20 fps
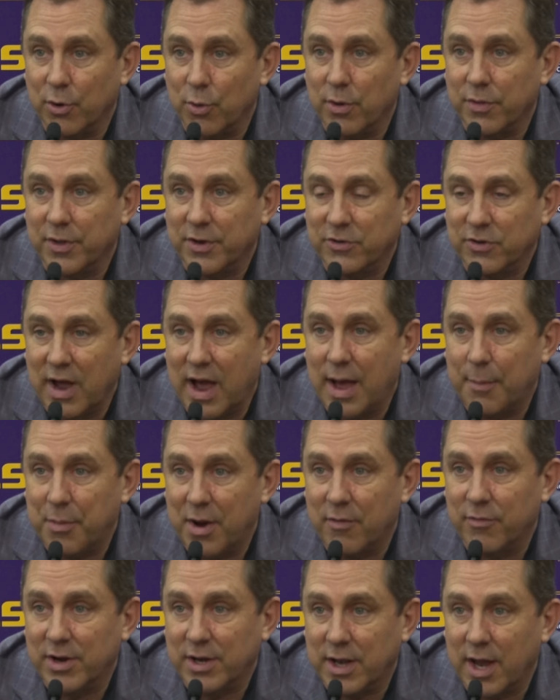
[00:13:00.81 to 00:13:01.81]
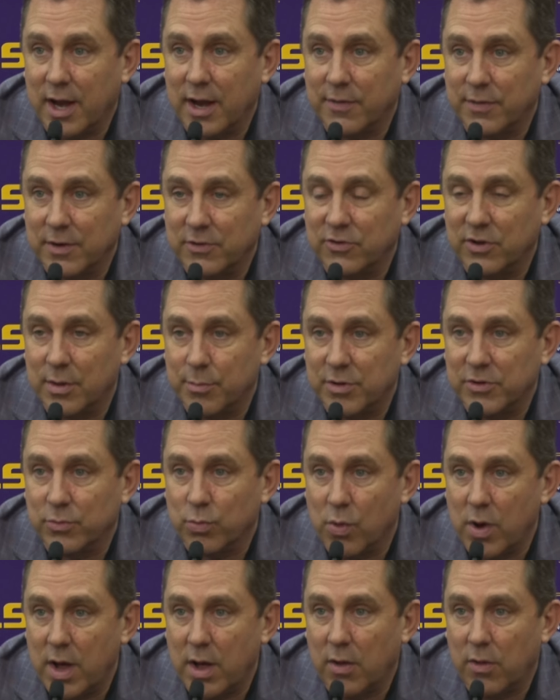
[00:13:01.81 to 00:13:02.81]
doing the job every day in the gym as
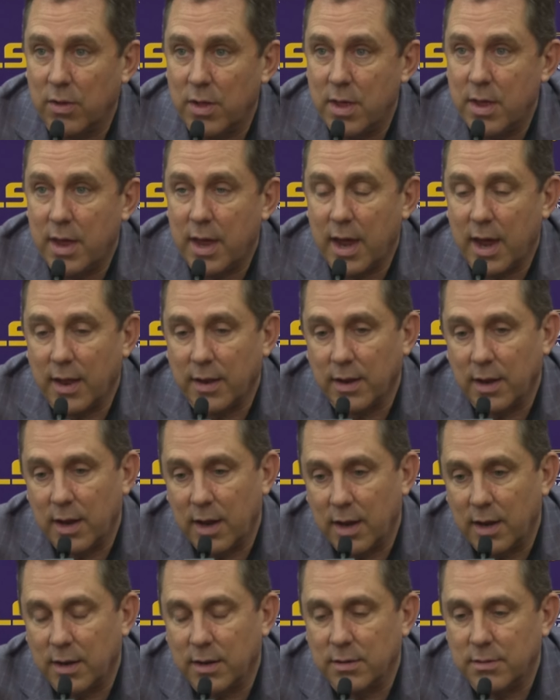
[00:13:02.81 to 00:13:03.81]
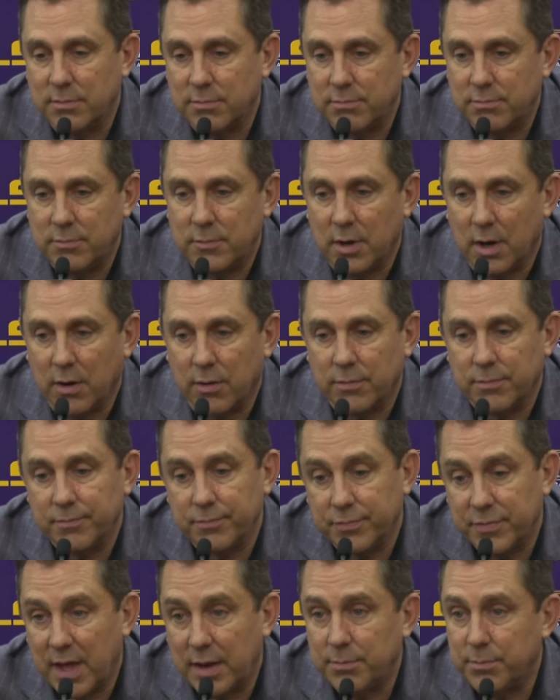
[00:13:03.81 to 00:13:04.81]
well. And you know,
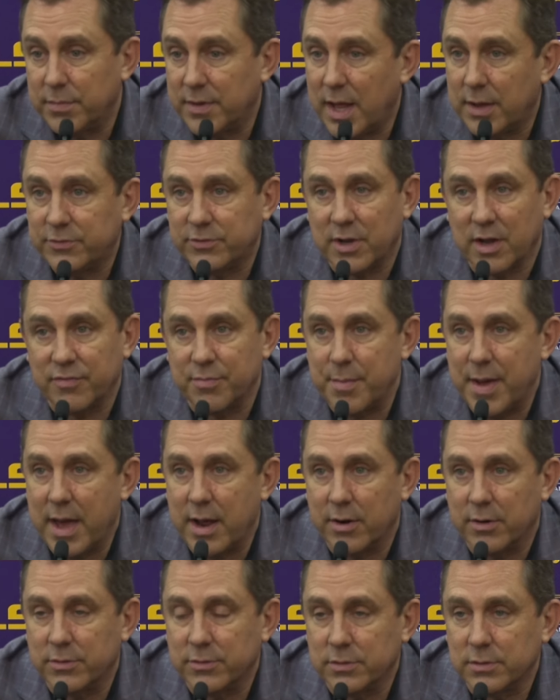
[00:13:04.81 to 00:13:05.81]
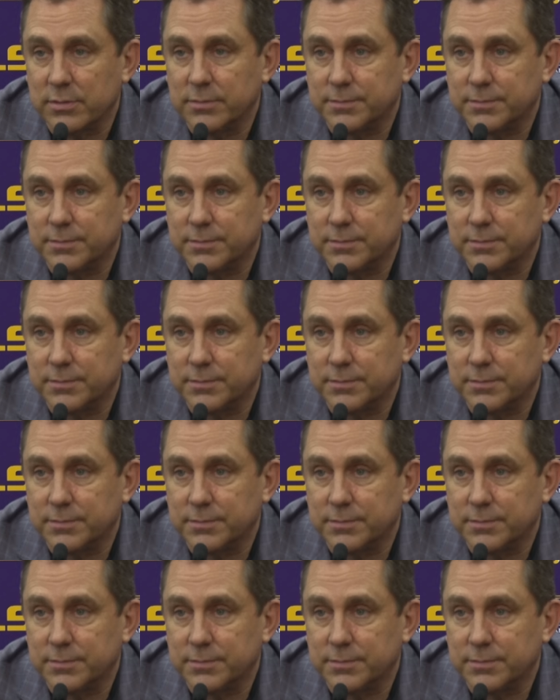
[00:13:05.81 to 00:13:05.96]
that stuff matters.